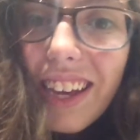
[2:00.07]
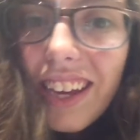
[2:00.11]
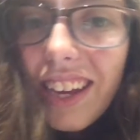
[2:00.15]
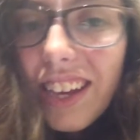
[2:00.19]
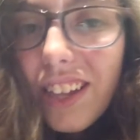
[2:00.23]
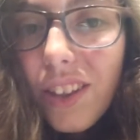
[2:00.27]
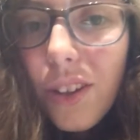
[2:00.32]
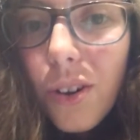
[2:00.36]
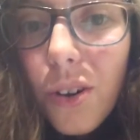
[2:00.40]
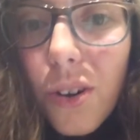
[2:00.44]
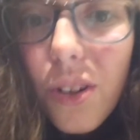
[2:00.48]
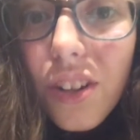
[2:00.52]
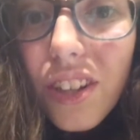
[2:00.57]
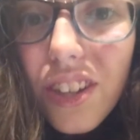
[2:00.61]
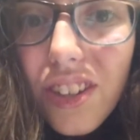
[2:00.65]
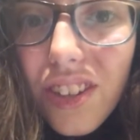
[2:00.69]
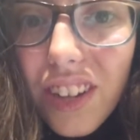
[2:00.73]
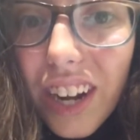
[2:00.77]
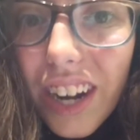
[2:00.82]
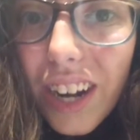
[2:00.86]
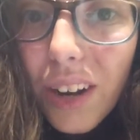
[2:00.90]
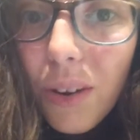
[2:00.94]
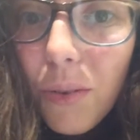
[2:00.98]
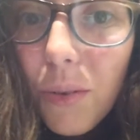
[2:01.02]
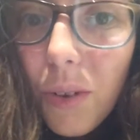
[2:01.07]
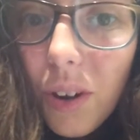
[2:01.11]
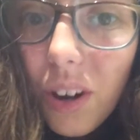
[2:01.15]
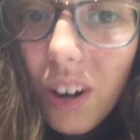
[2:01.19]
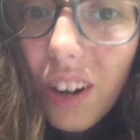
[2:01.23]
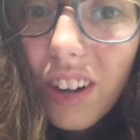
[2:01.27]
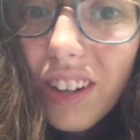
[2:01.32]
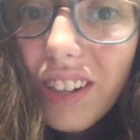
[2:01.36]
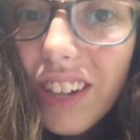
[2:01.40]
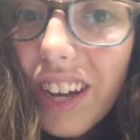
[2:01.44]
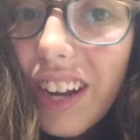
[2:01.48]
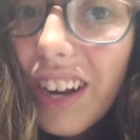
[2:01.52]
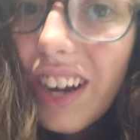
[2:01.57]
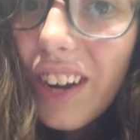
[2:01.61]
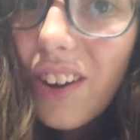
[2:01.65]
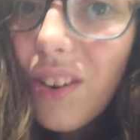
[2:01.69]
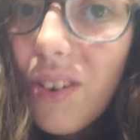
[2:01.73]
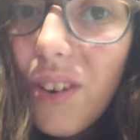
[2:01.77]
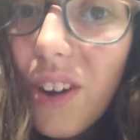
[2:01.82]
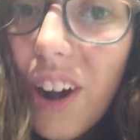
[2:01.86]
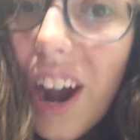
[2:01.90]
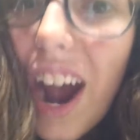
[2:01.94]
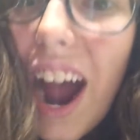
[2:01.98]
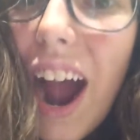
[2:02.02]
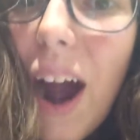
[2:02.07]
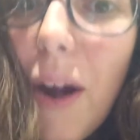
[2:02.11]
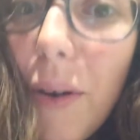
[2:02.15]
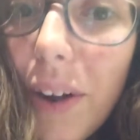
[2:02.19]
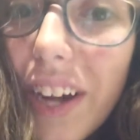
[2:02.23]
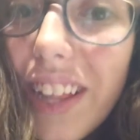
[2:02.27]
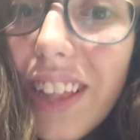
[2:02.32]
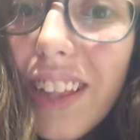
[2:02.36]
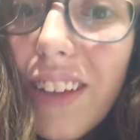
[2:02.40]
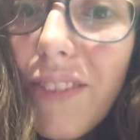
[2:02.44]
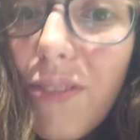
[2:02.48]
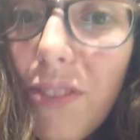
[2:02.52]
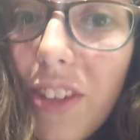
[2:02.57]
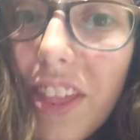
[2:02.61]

in the whole entire world, and I don't know how I'd live